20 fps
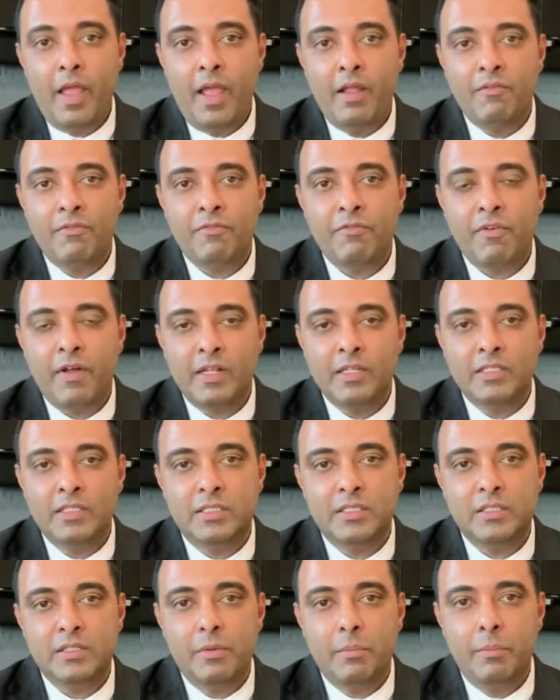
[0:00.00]
and
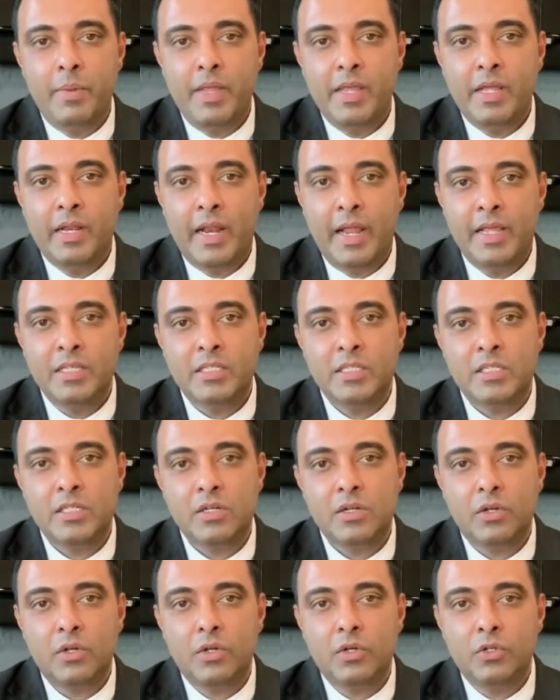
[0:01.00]
funds being
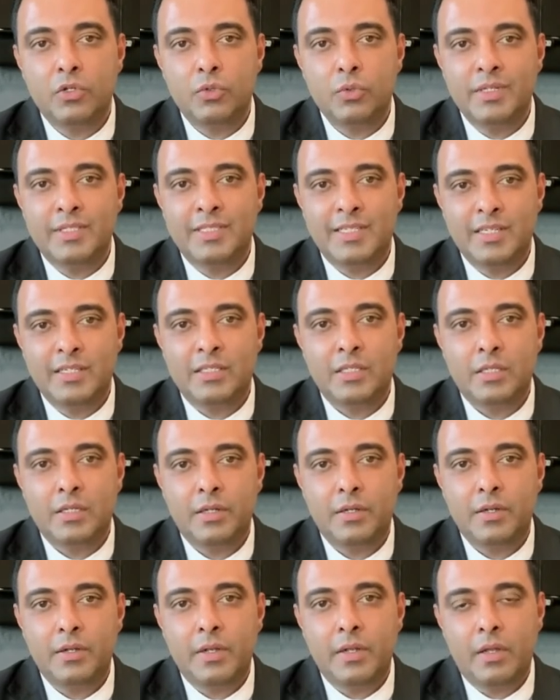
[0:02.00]
raised to assist
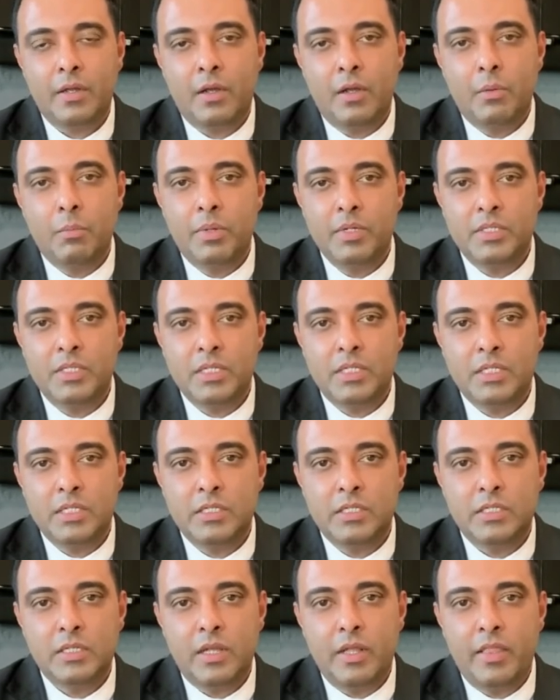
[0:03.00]

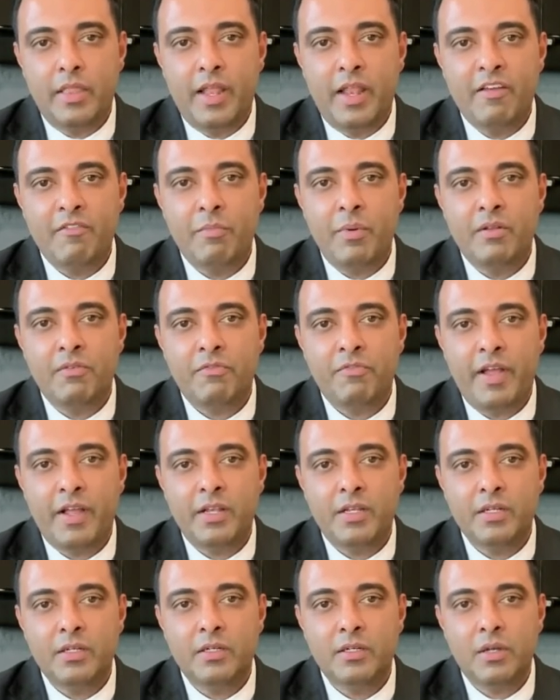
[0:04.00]
businesses that have been
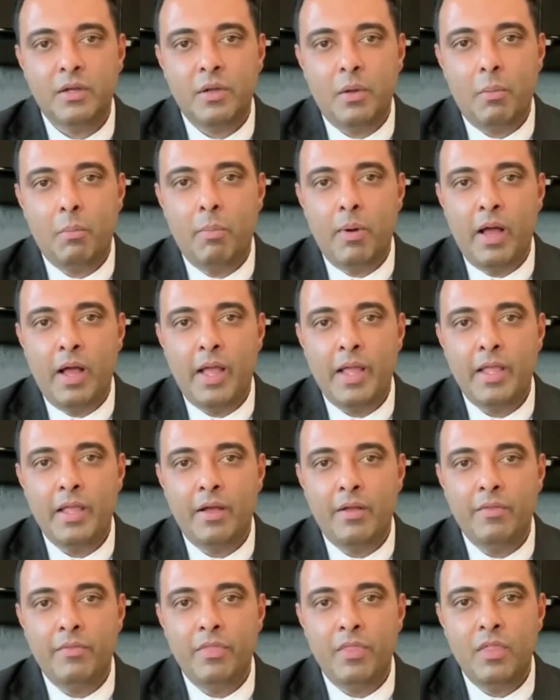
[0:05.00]
affected
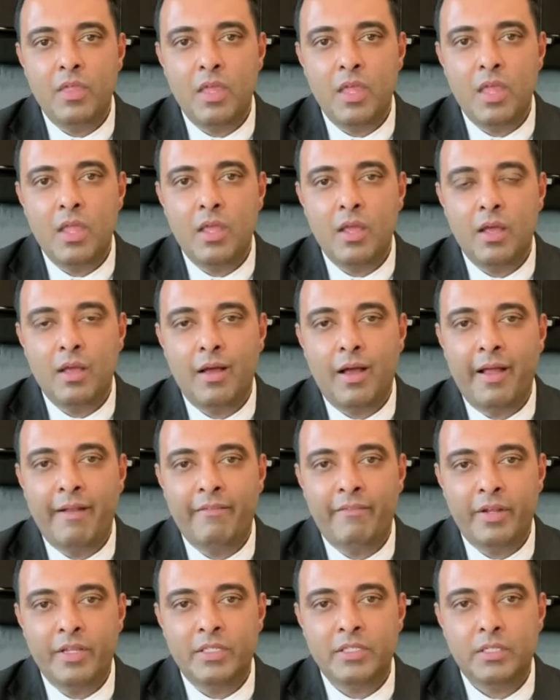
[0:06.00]
by the
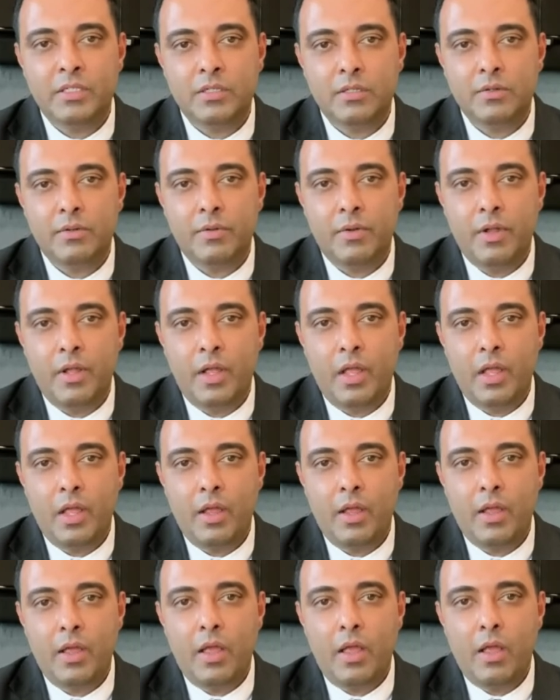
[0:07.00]
unrest
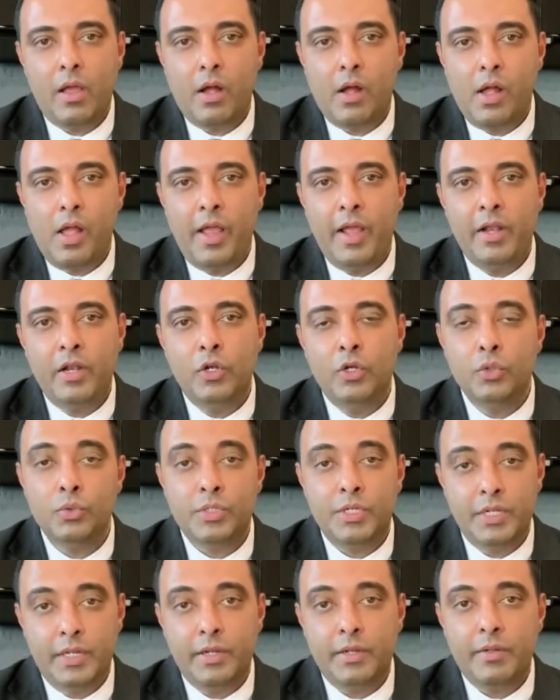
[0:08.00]
and
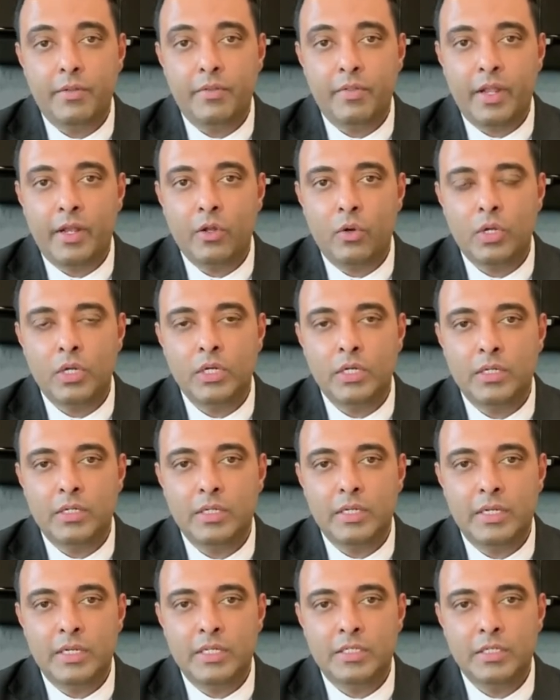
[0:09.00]
looting that
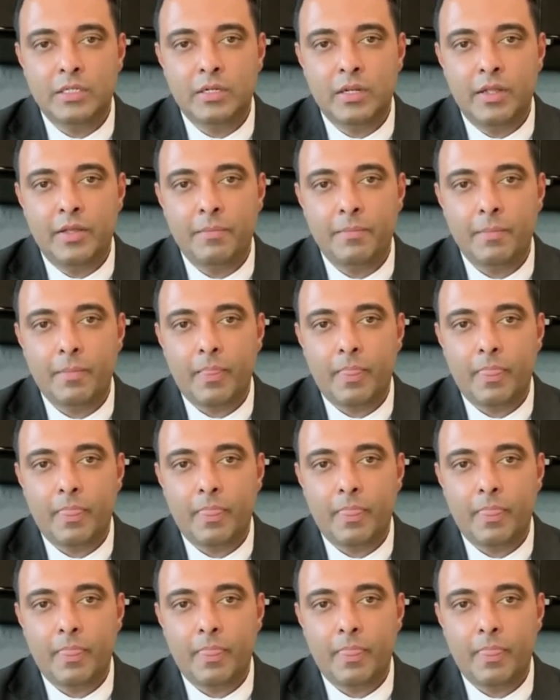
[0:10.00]
occurred recently.